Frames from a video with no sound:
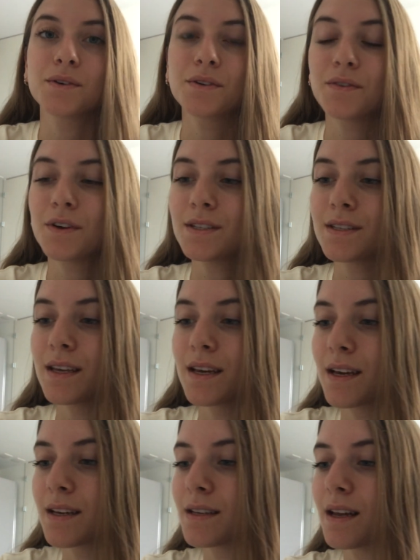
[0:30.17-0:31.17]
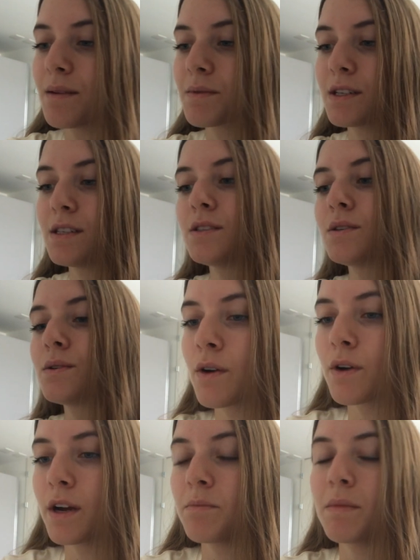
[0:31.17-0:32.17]
the first thing that I'm gonna do is
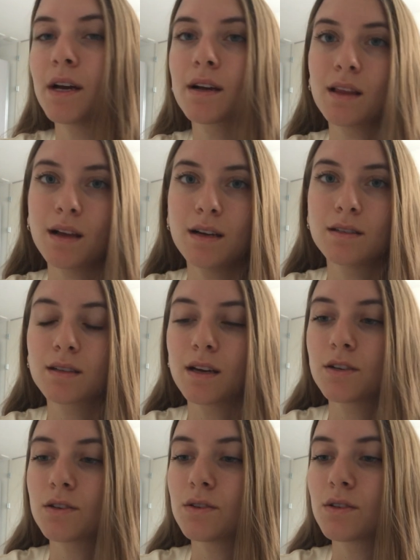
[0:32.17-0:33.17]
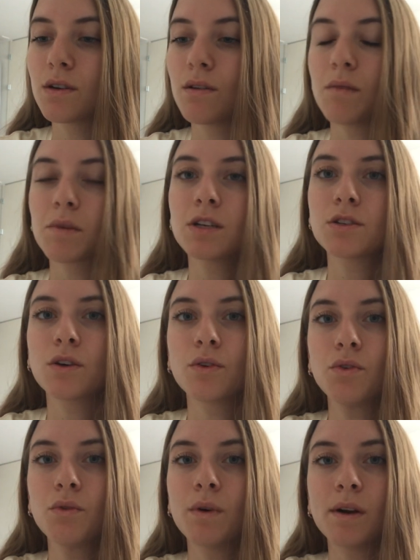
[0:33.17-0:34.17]
create my class schedule. So I'm gonna show
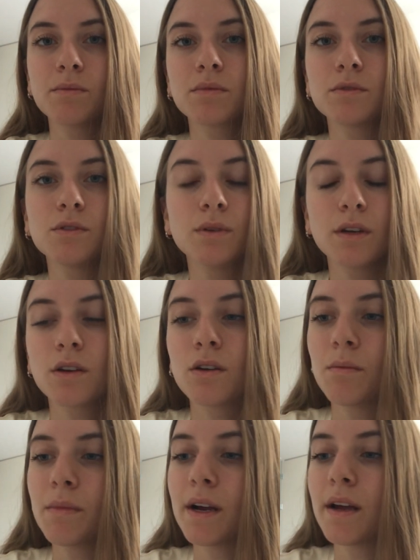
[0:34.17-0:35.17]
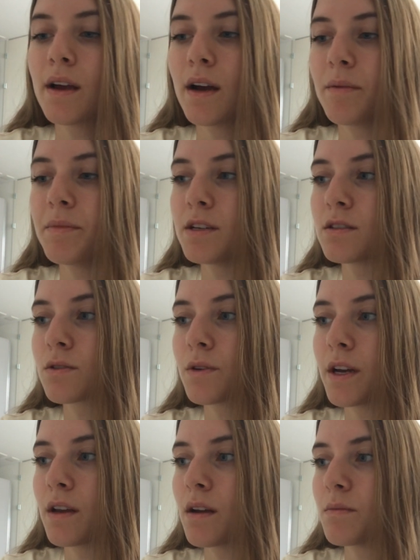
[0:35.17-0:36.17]
you what I'm doing on my iPad
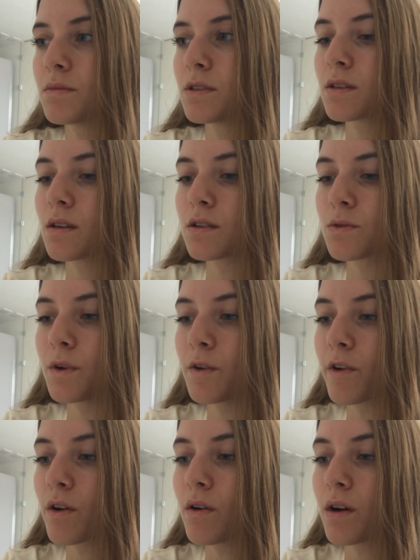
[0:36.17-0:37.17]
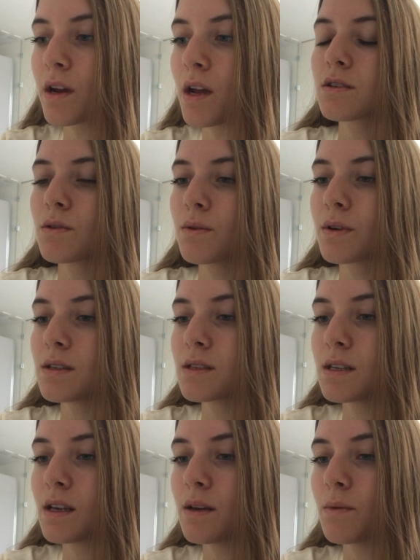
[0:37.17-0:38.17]
screen. I'm just gonna screen record so you can
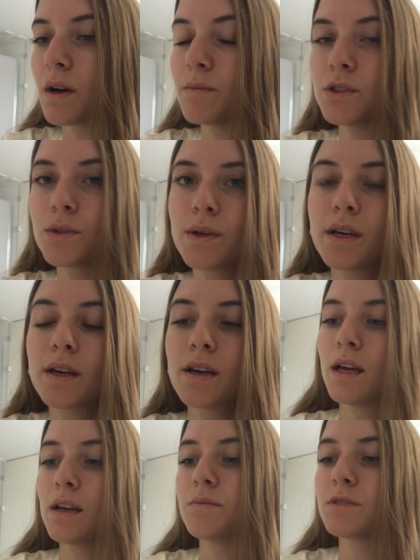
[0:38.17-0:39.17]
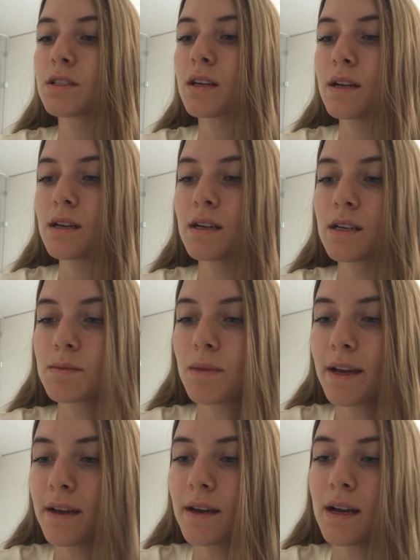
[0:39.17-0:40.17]
see what I'm doing, and I'm just gonna
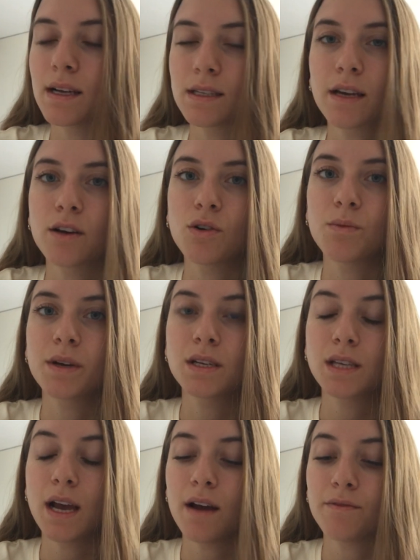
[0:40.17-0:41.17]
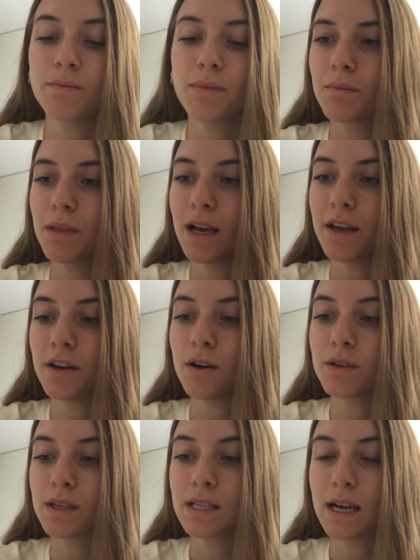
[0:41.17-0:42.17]
explain as I go because I haven't planned
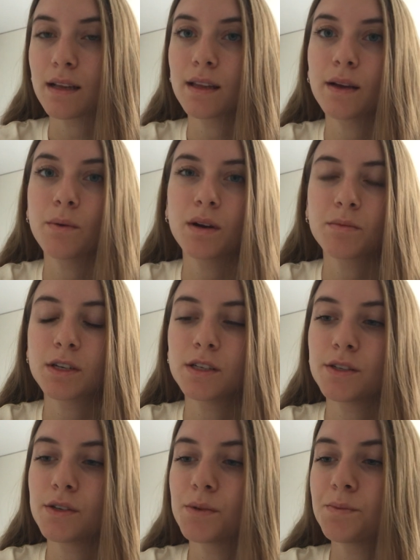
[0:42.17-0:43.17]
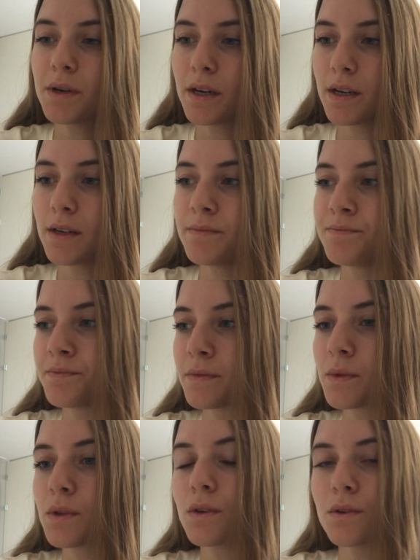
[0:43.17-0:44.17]
out exactly what I'm gonna do, but
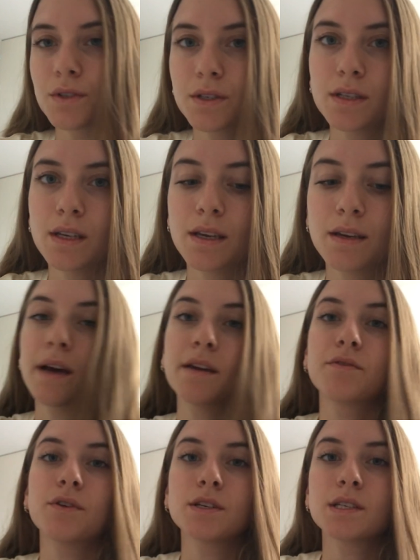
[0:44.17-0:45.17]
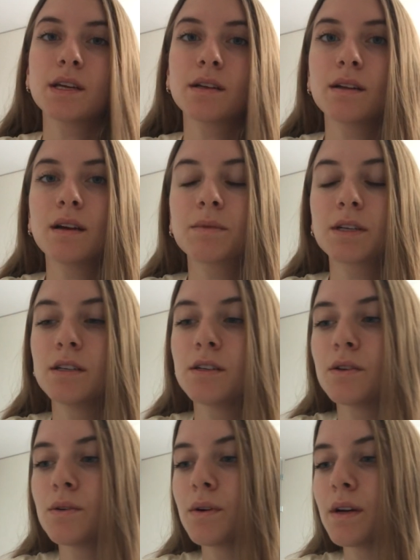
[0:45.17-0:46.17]
you'll just see. The first thing that I'm gonna
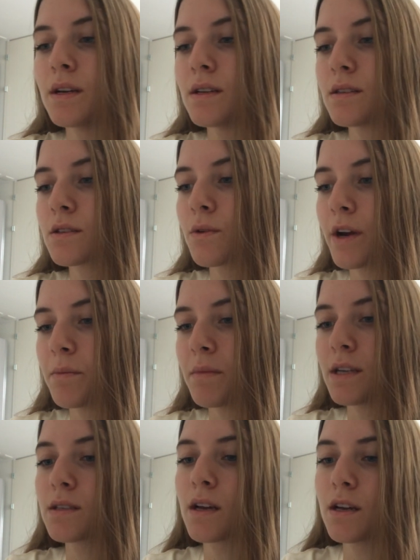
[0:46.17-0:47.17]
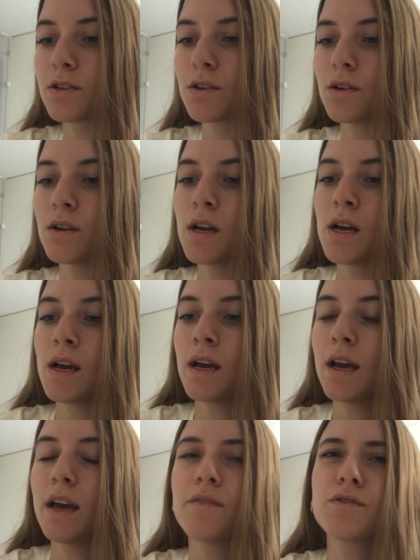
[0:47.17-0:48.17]
do is create my schedule,
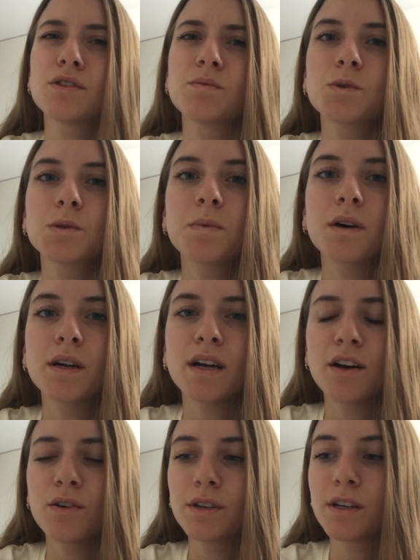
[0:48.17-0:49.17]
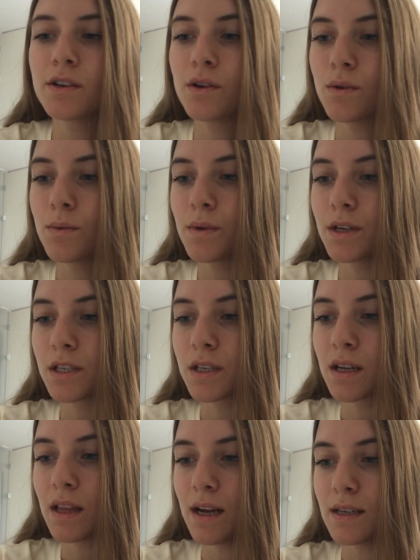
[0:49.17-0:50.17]
and for the most part I already know
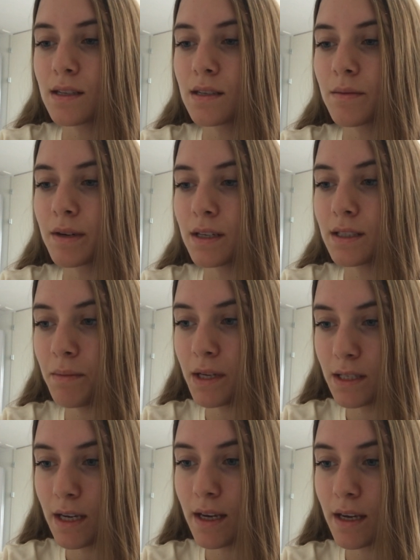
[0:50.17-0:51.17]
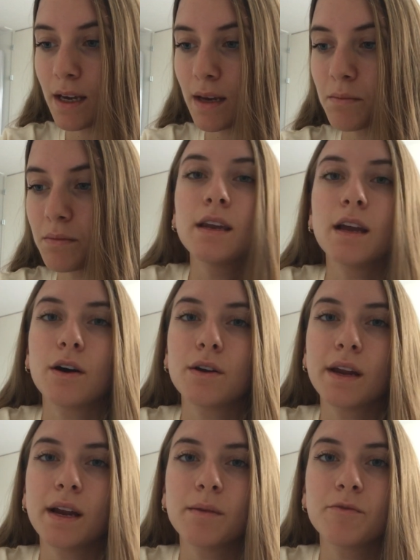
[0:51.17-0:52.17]
which classes I'm gonna be taking. Now
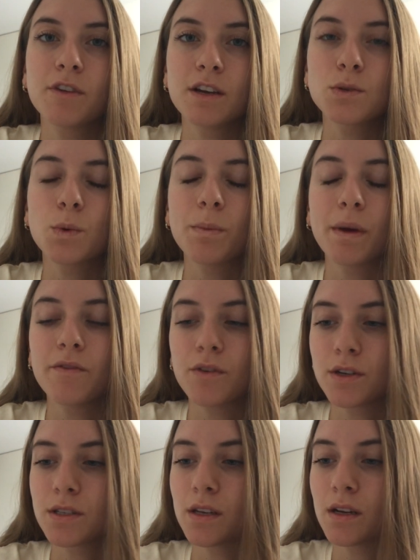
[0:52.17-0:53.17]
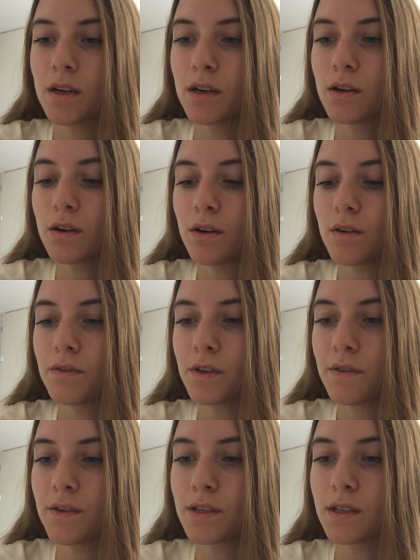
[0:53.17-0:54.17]
that I'm finished with my first year of
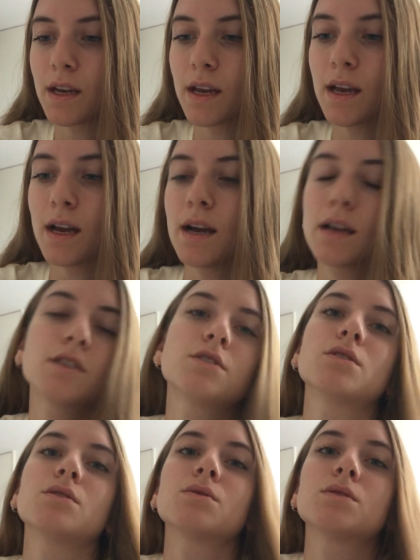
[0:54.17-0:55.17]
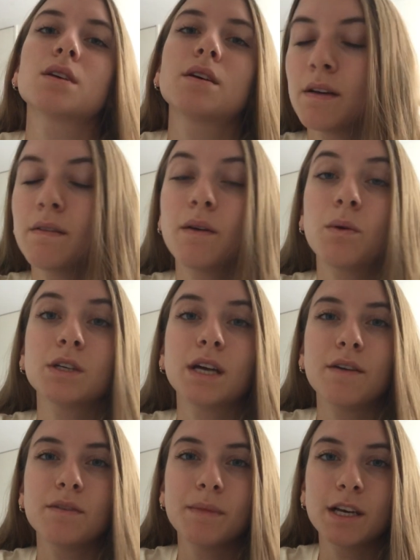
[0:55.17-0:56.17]
university, I can choose if I want to
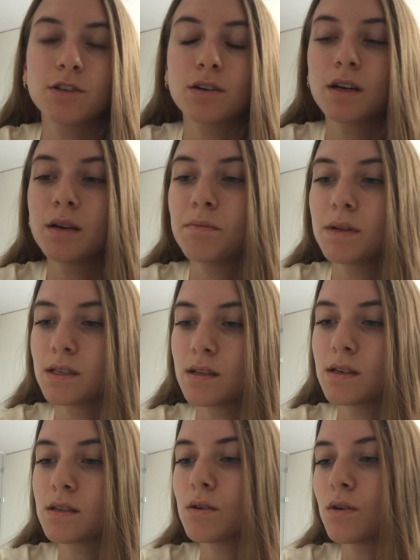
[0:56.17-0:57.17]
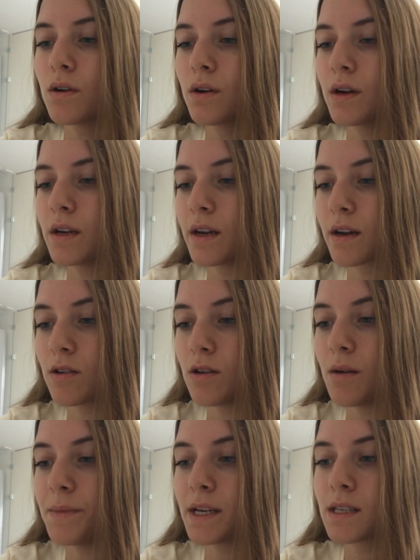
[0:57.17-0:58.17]
have a major in business or in
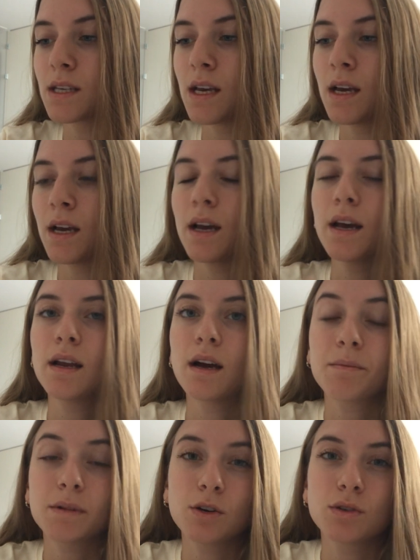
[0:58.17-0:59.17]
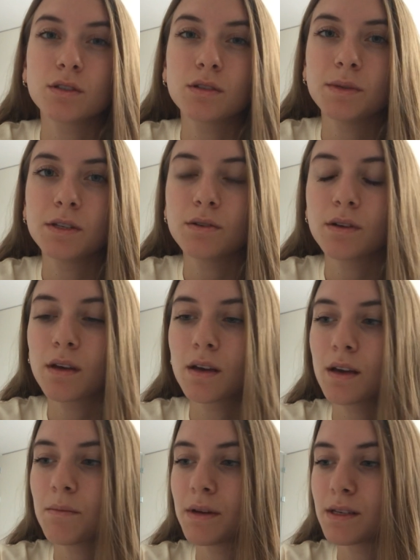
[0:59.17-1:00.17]
economics, and I'm going to be
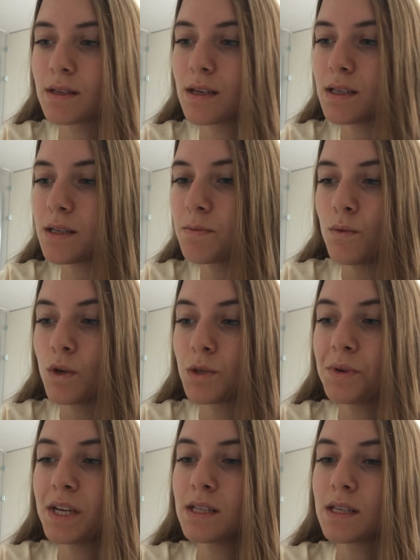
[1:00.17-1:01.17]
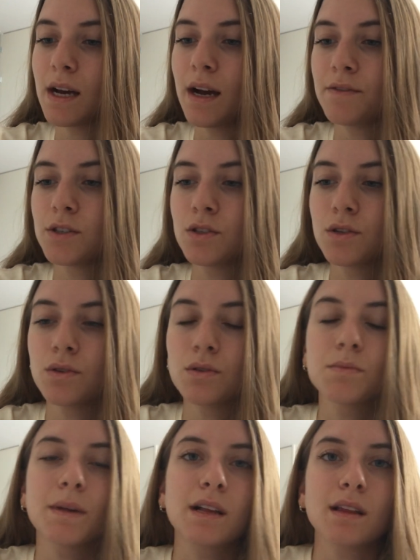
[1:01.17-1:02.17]
doing business, which means I have to
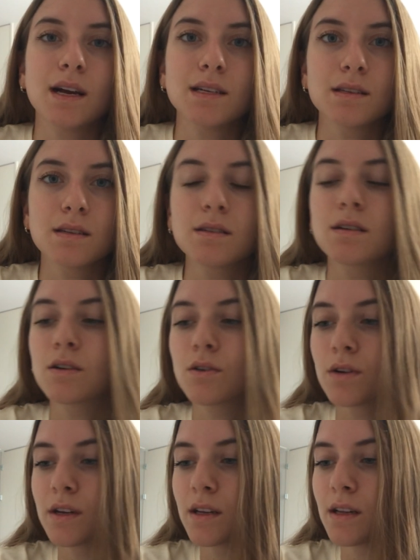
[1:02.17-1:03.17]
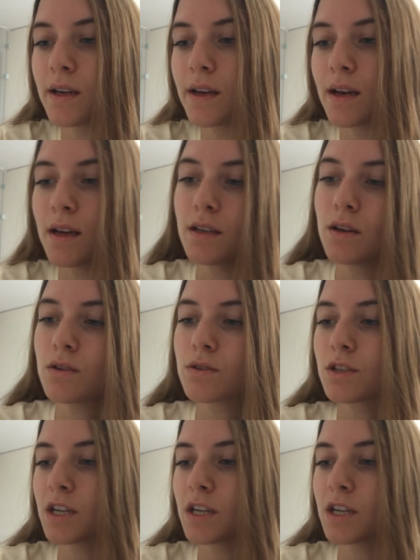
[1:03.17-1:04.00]
choose my classes accordingly and also